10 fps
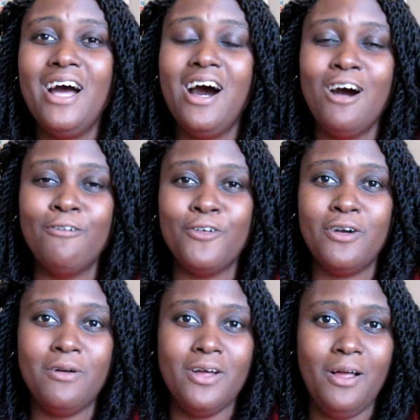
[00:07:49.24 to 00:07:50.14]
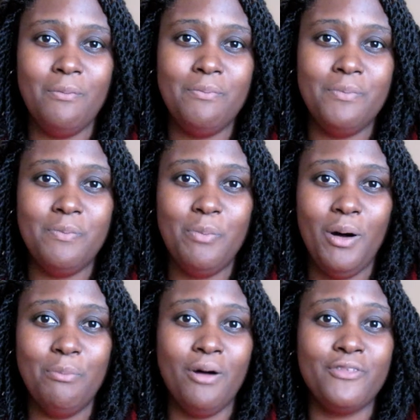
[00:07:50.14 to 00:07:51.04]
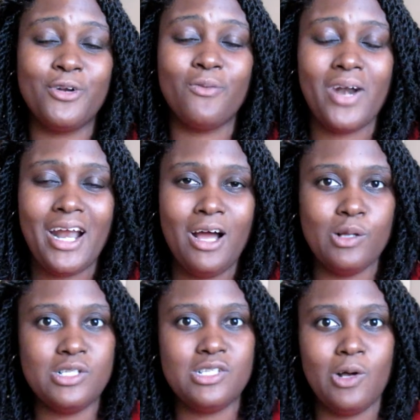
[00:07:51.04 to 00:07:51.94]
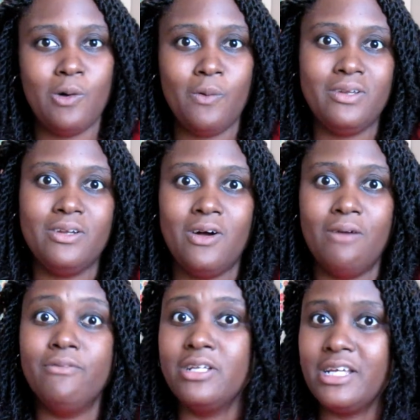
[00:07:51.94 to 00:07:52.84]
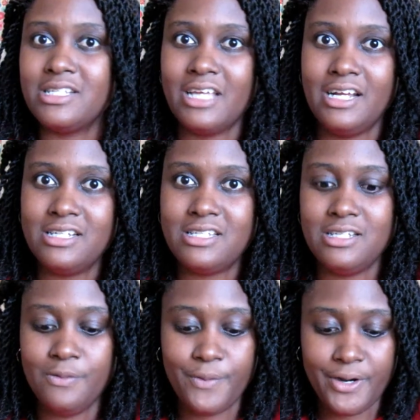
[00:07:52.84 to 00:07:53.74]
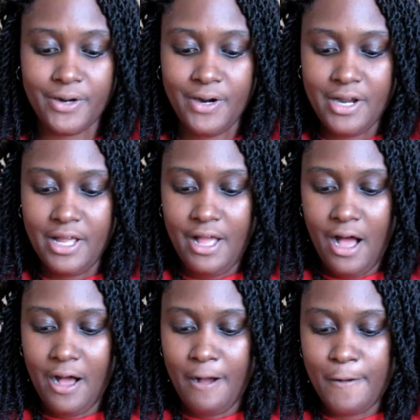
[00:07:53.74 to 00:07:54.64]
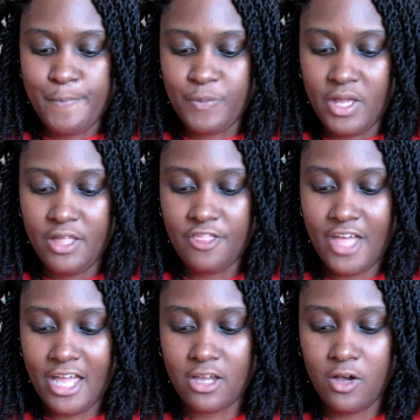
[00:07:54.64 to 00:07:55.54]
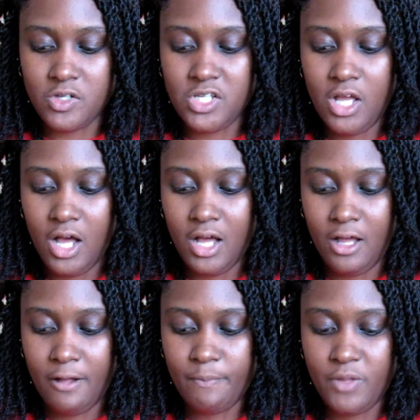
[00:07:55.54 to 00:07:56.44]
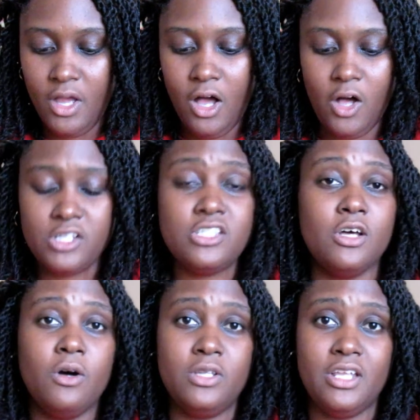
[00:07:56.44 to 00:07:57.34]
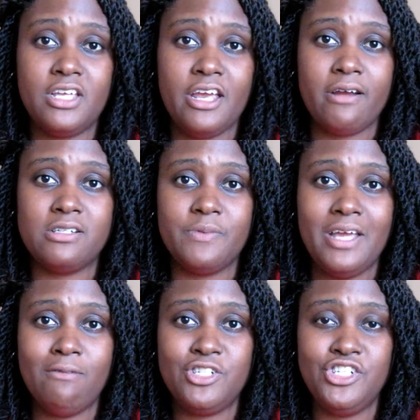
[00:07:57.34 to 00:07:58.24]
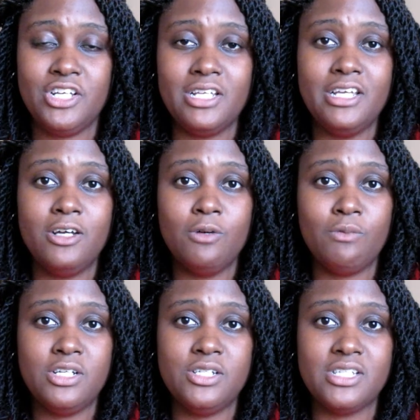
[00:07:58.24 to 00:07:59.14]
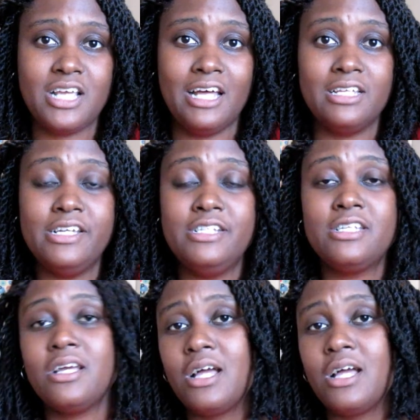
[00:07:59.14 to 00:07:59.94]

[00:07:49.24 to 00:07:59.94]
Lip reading: hover above the ground. So, I'm really excited to see where that goes. Also, another character we have is Jalil, which is Khalid's